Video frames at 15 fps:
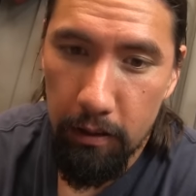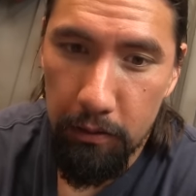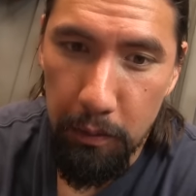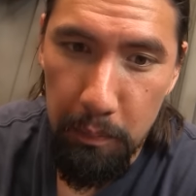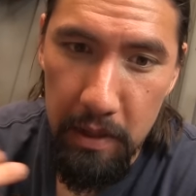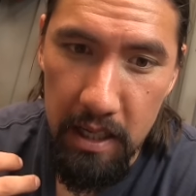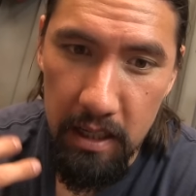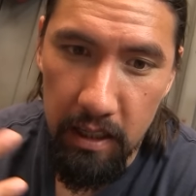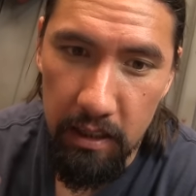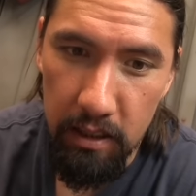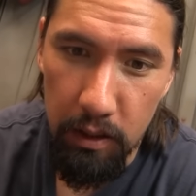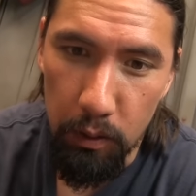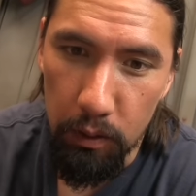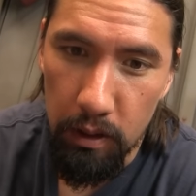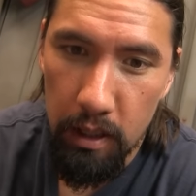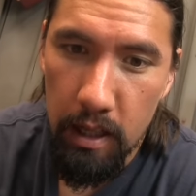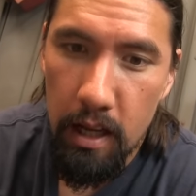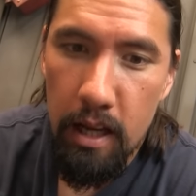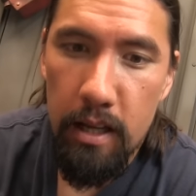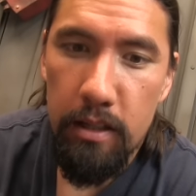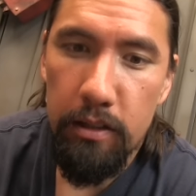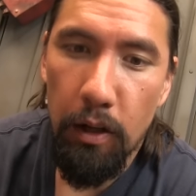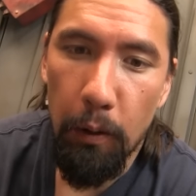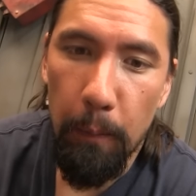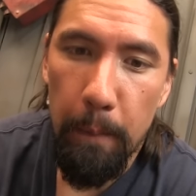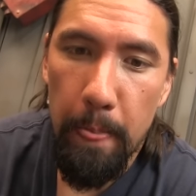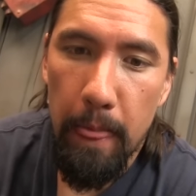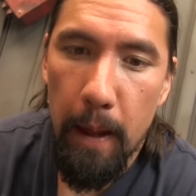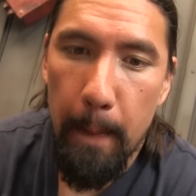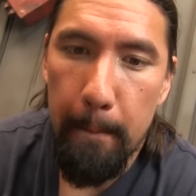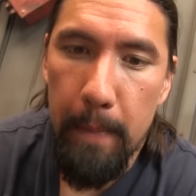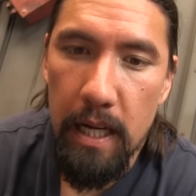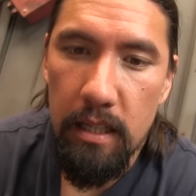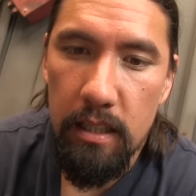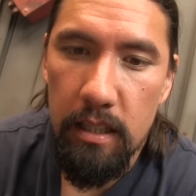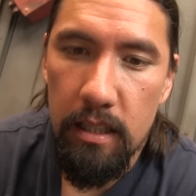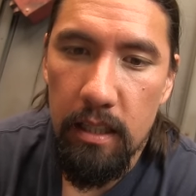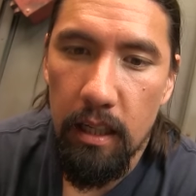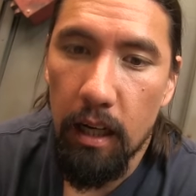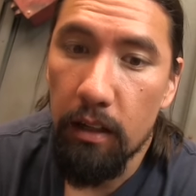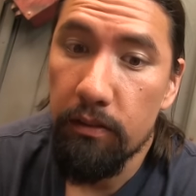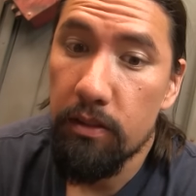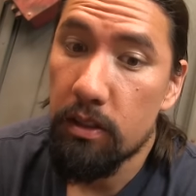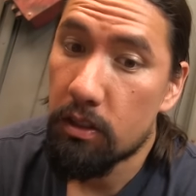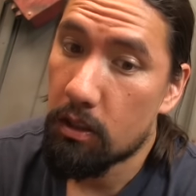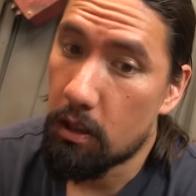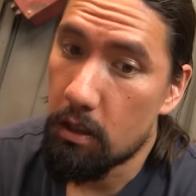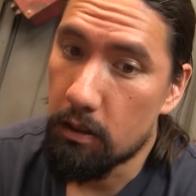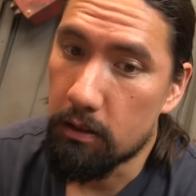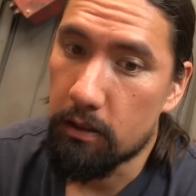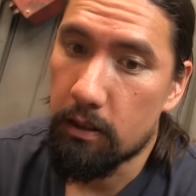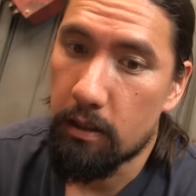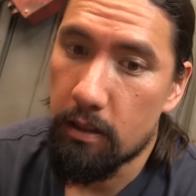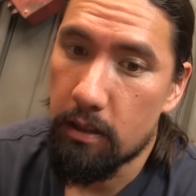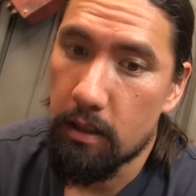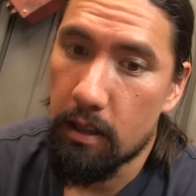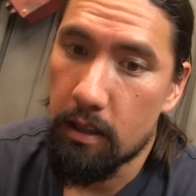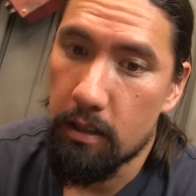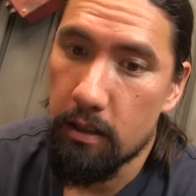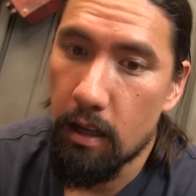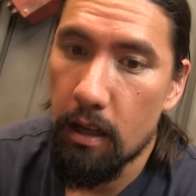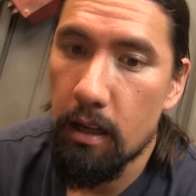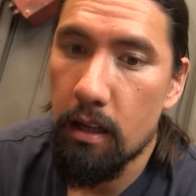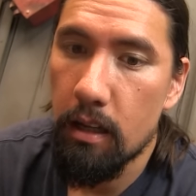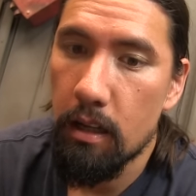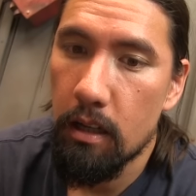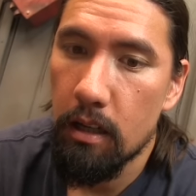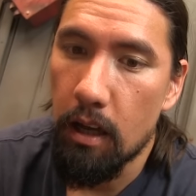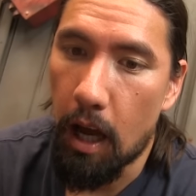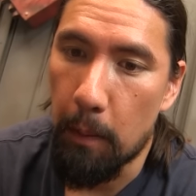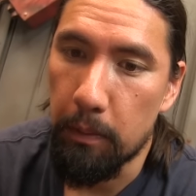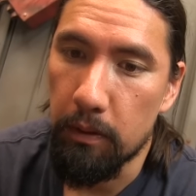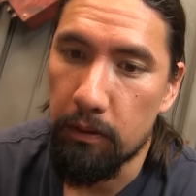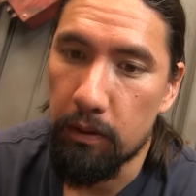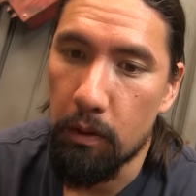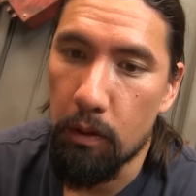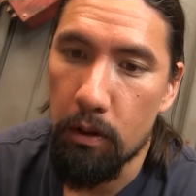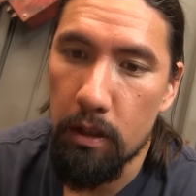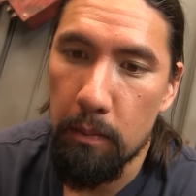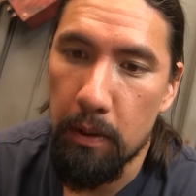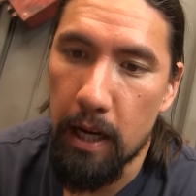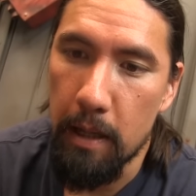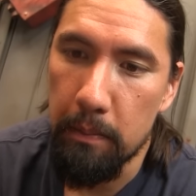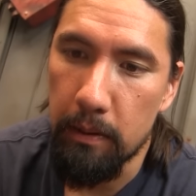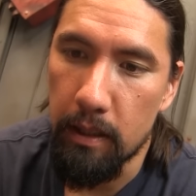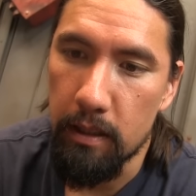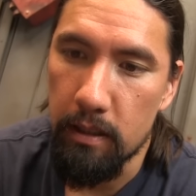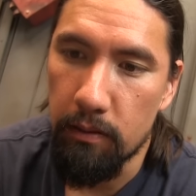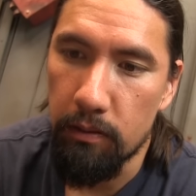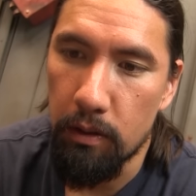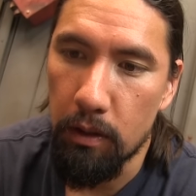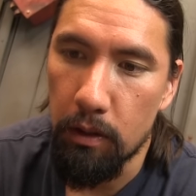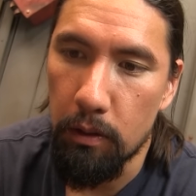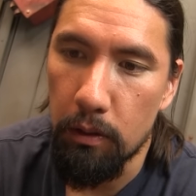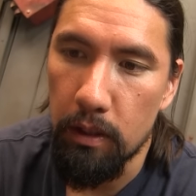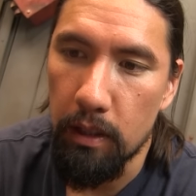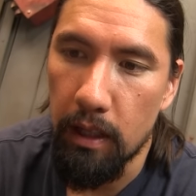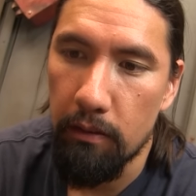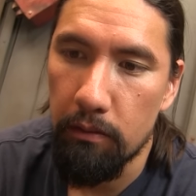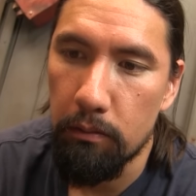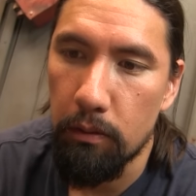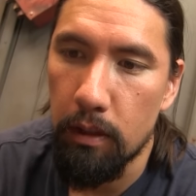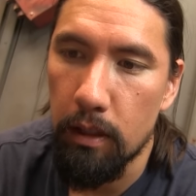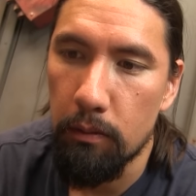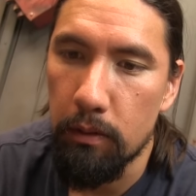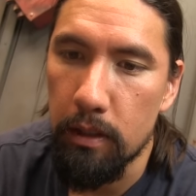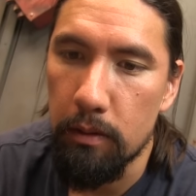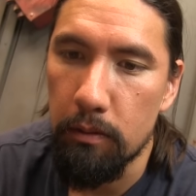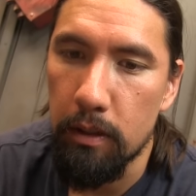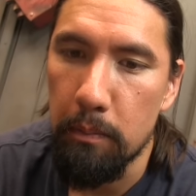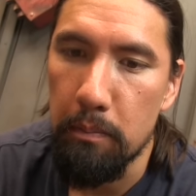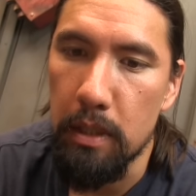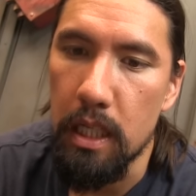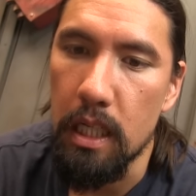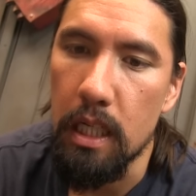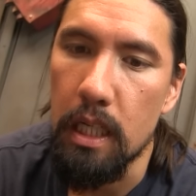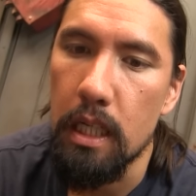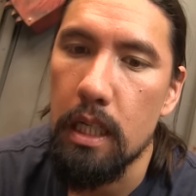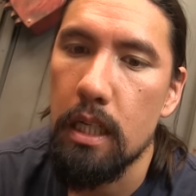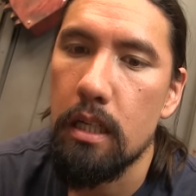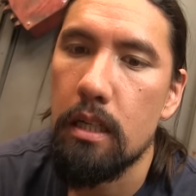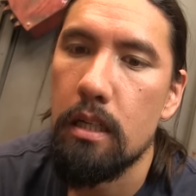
for me and you. So, Mason of Skulls says, apple of corn and pie plates. If you could only have one, which would it be?